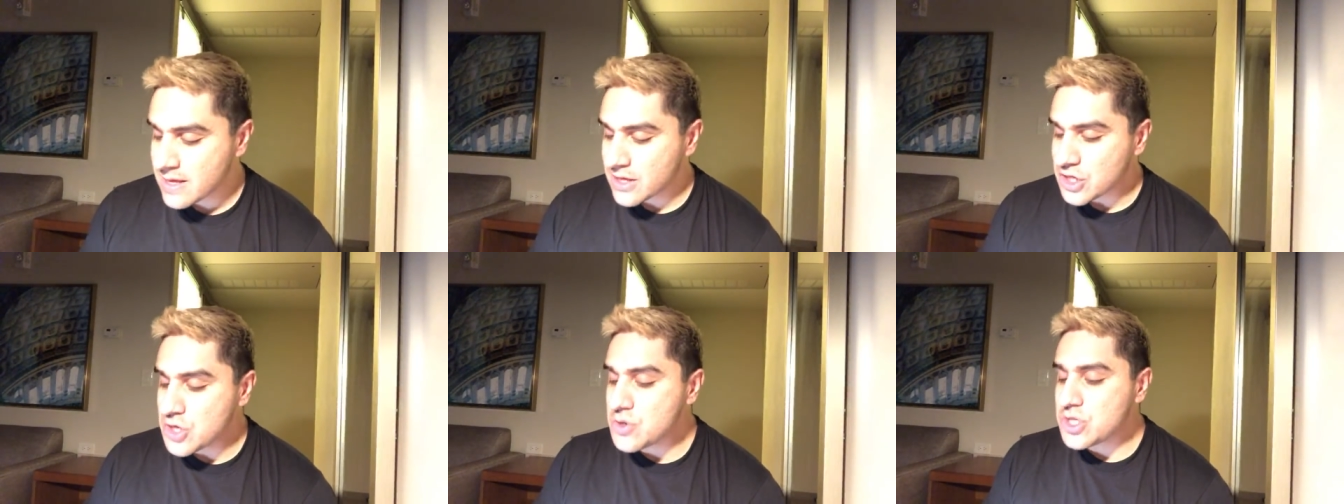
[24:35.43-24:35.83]

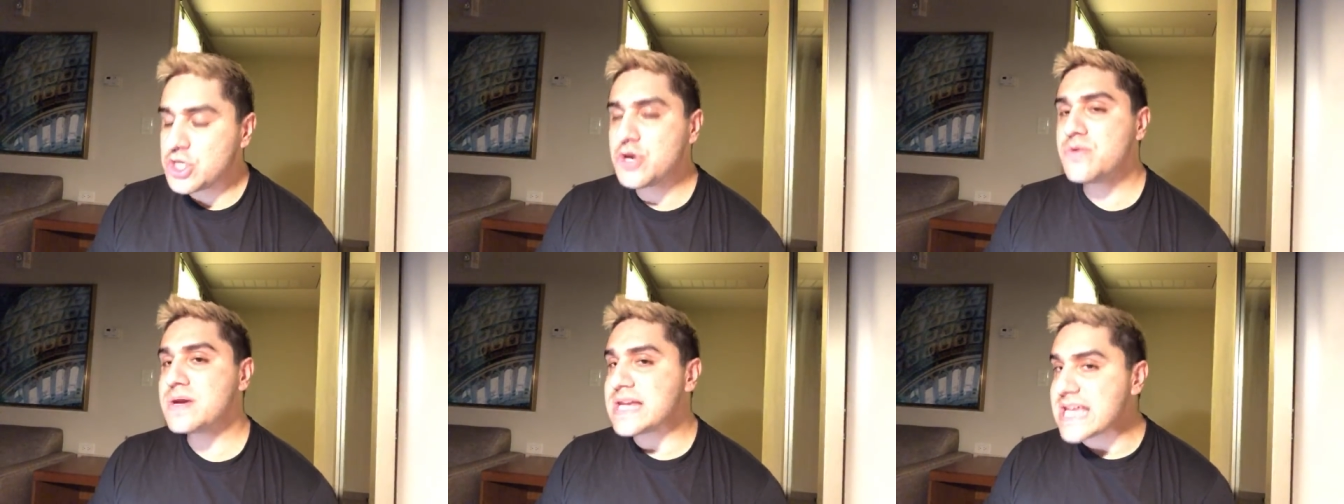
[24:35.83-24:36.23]

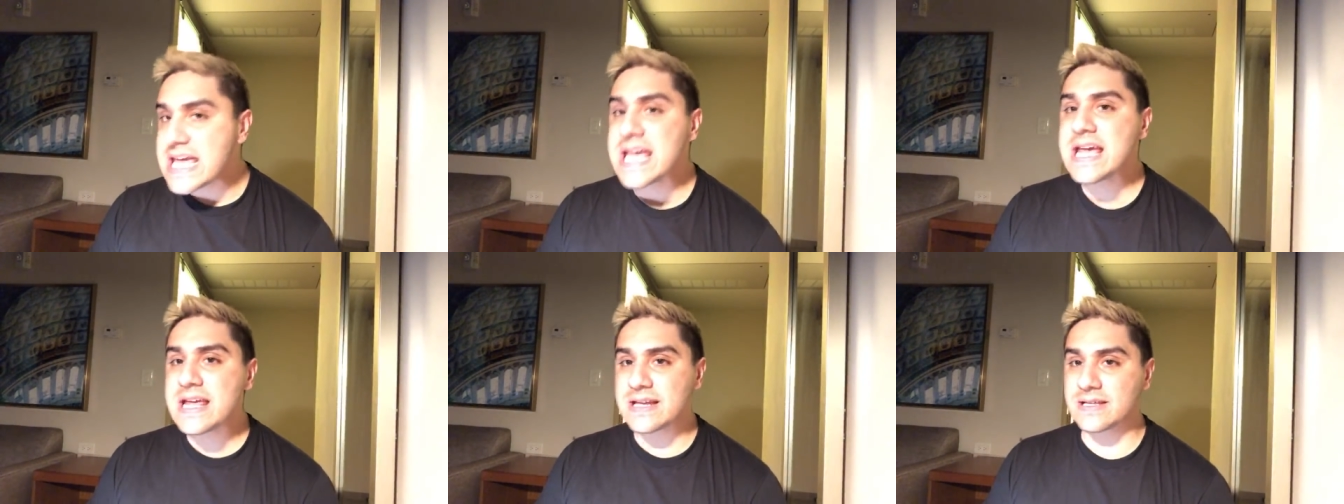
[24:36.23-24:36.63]
You
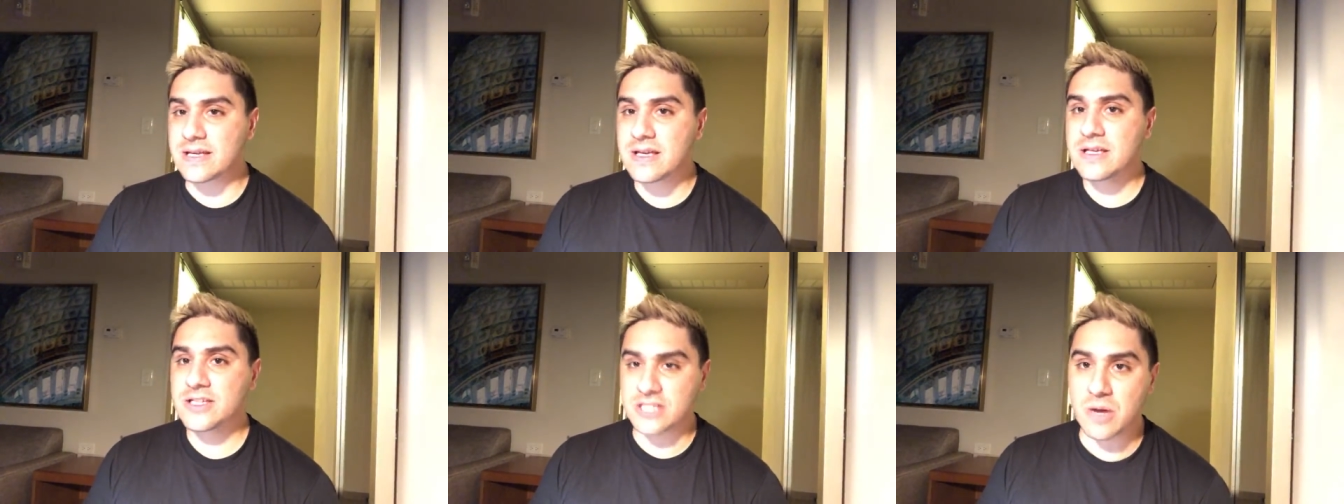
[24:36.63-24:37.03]
need
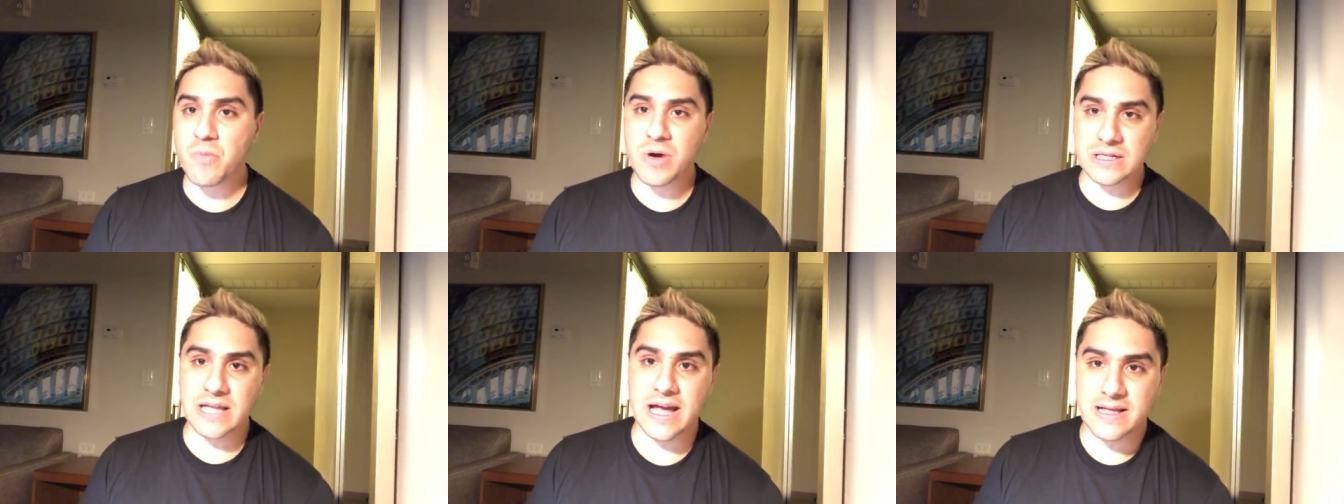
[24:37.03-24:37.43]

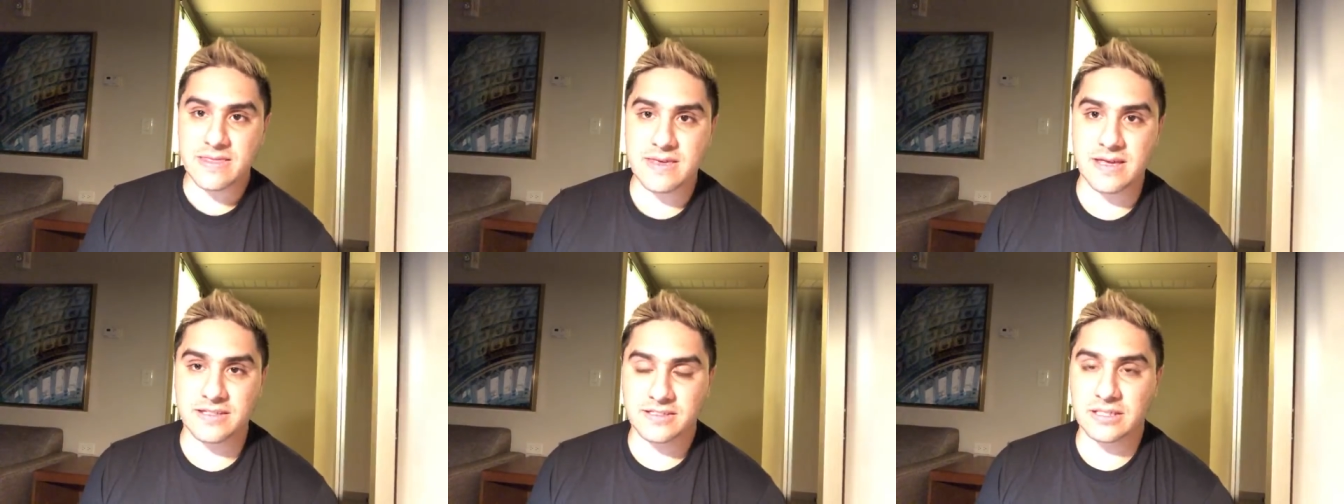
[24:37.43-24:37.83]
someone like
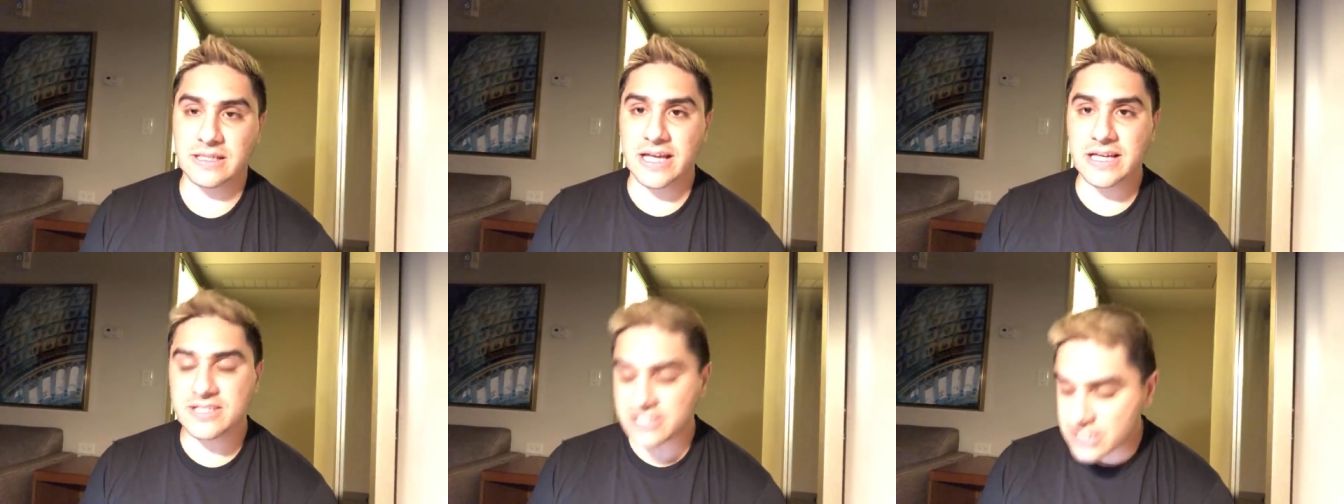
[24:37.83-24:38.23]
this
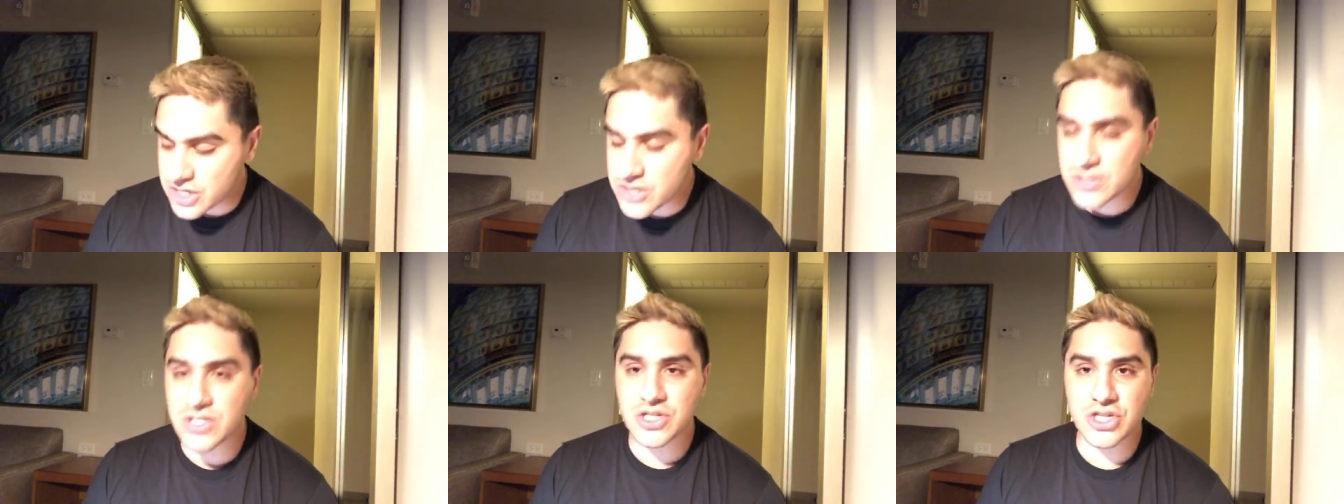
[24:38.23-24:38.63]
to
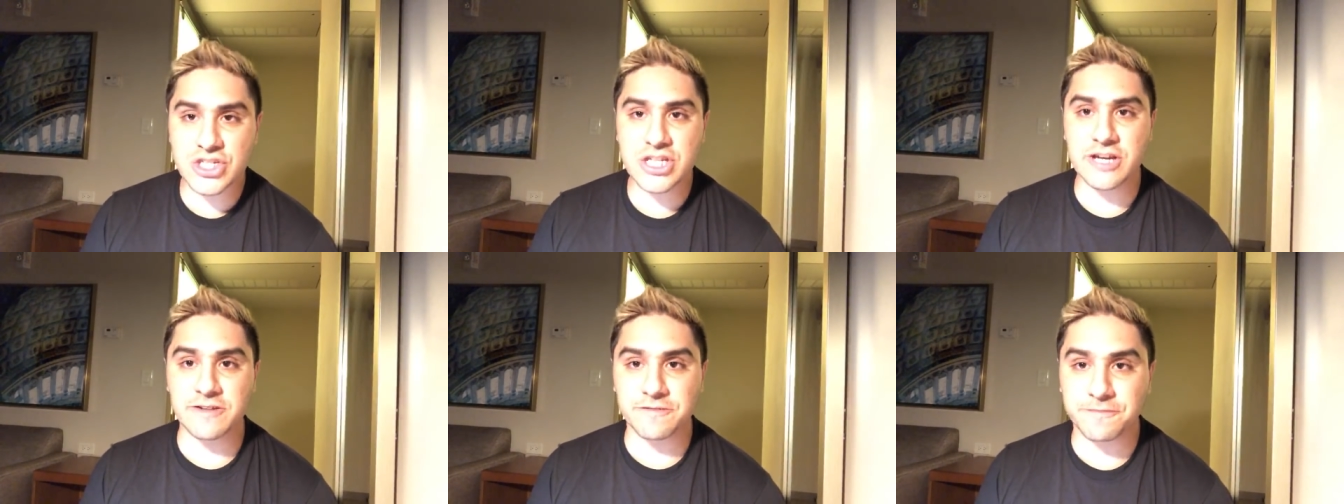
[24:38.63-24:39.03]
seriously just
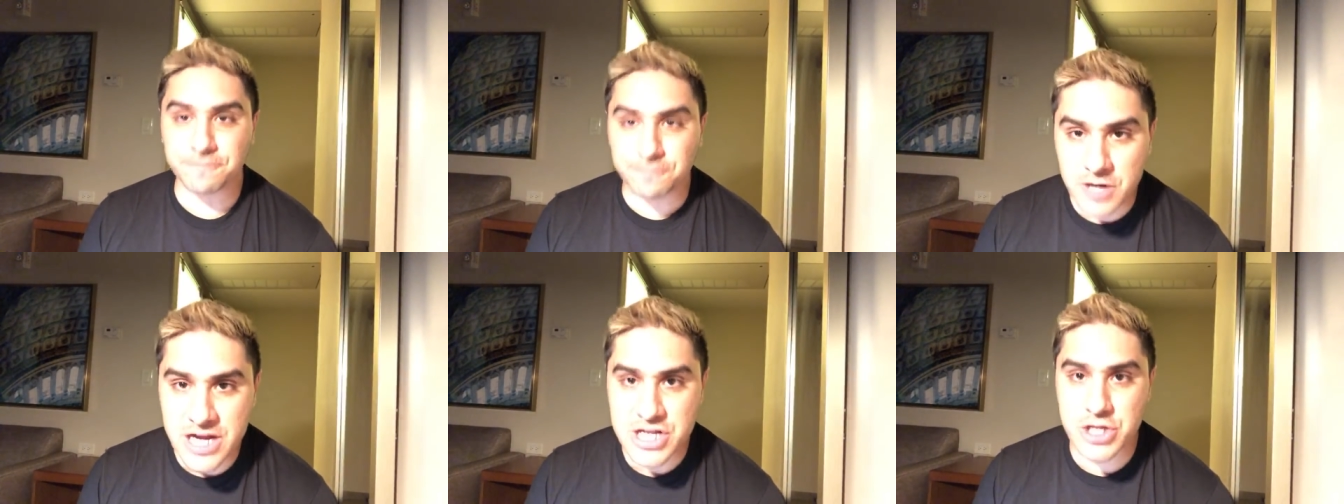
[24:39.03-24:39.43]

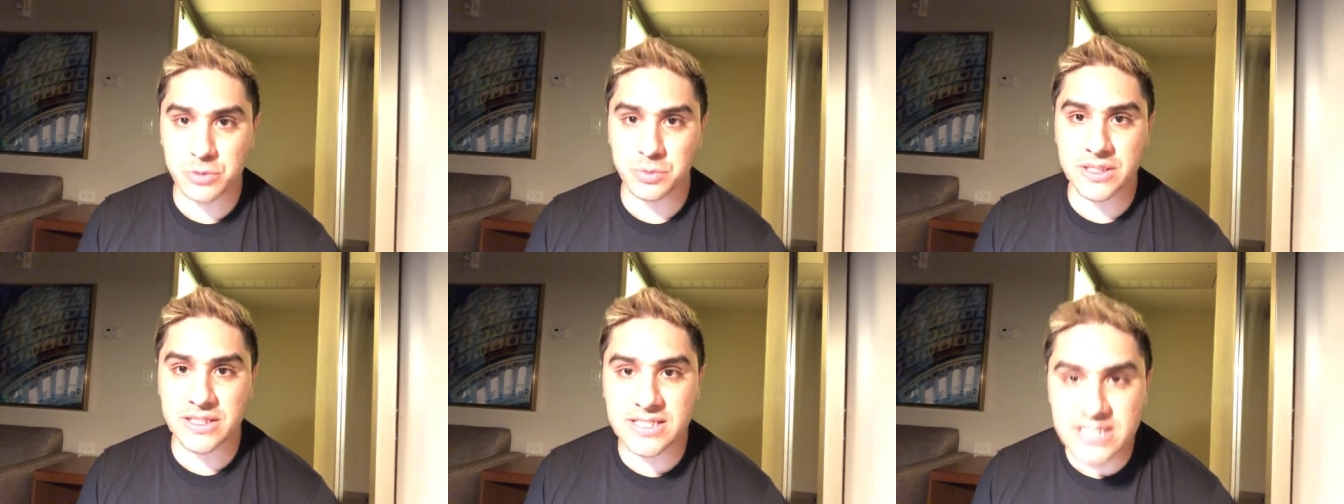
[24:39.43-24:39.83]
confront your
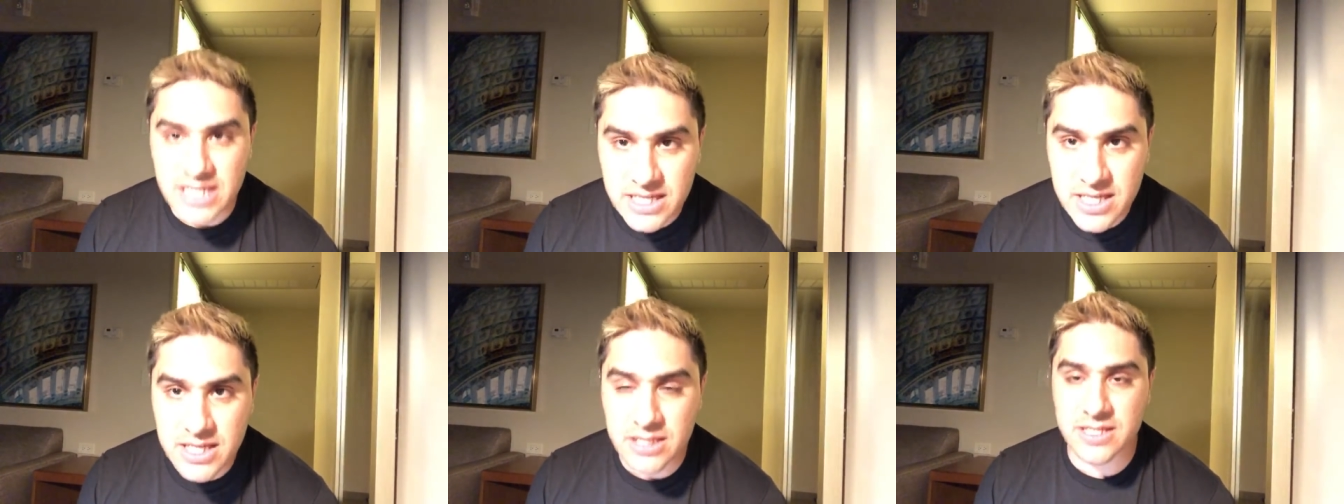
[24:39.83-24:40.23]

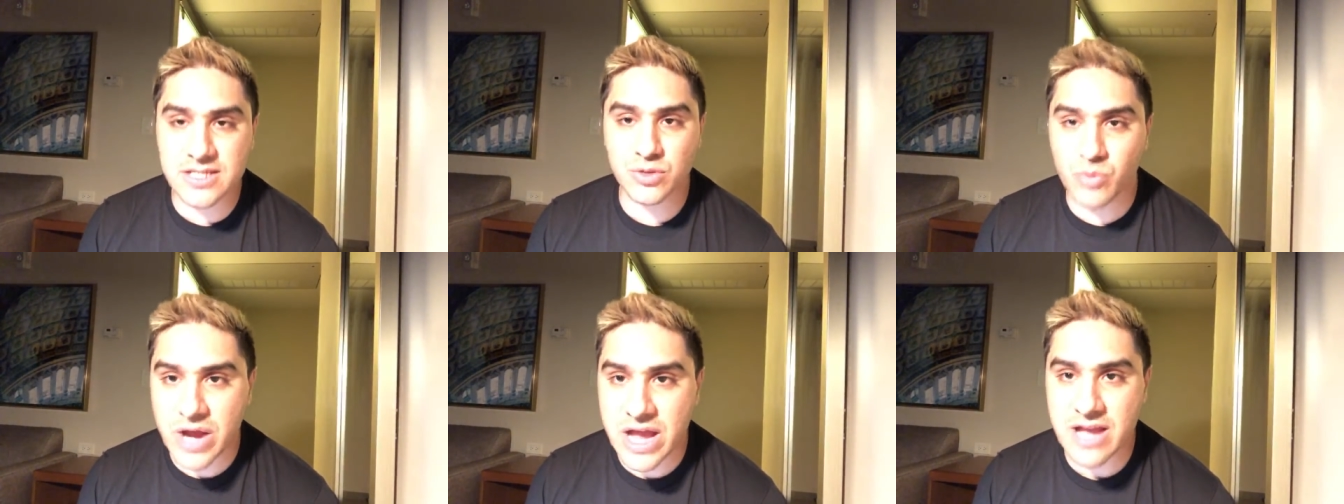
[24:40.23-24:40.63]
ridiculous
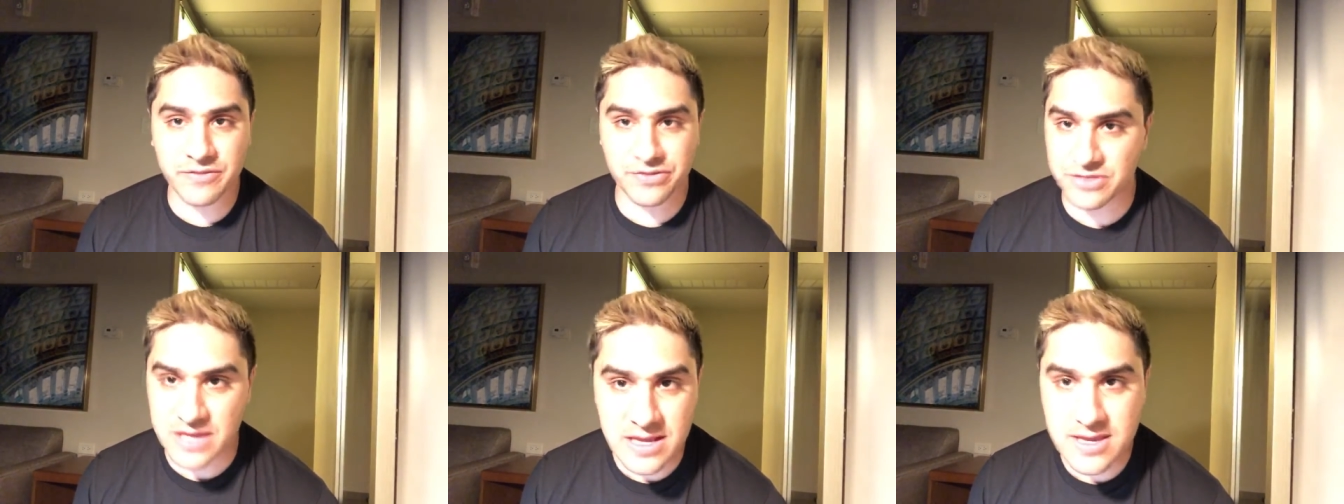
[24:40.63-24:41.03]
way of
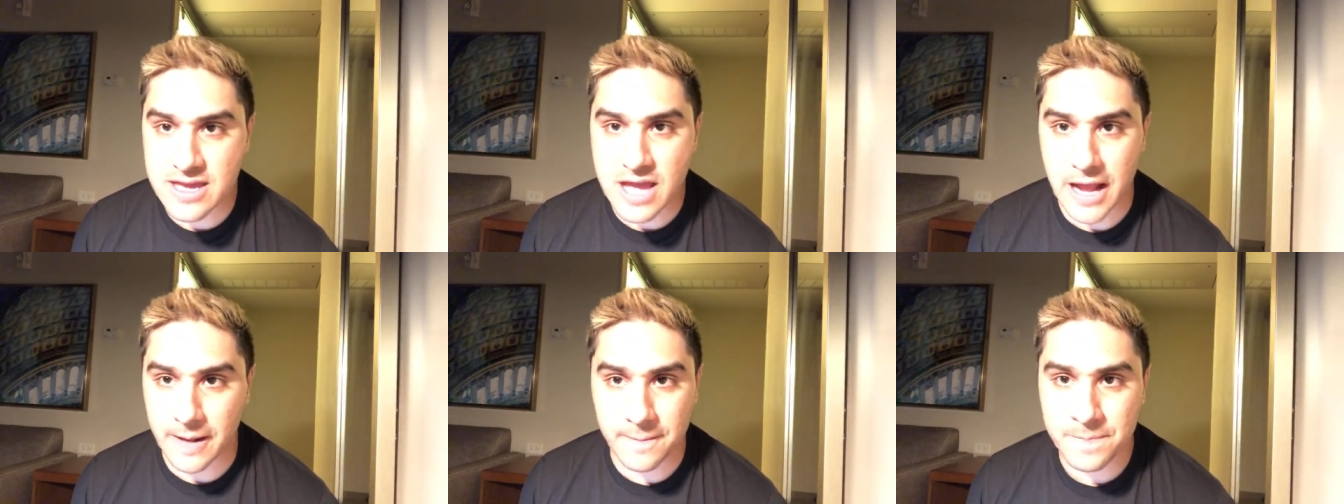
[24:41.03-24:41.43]

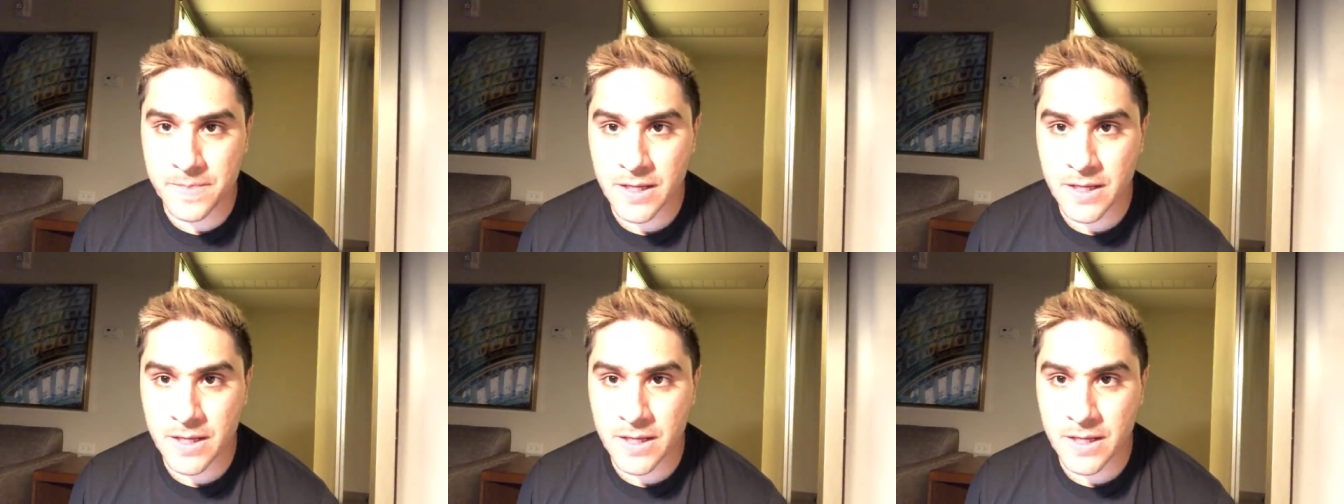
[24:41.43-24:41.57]
thinking.